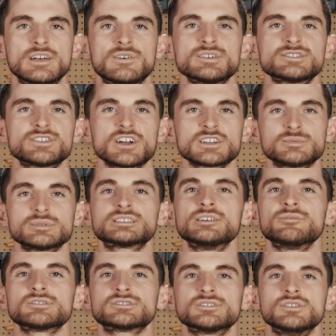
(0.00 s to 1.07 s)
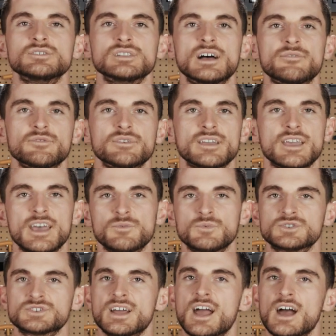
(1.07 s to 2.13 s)
Now let's talk specific to the leveling head,
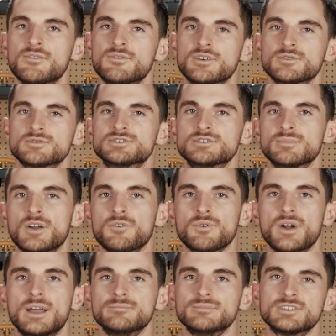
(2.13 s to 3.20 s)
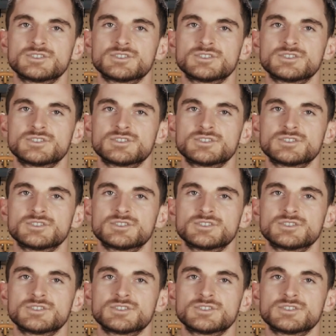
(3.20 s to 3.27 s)
which I have here to my right.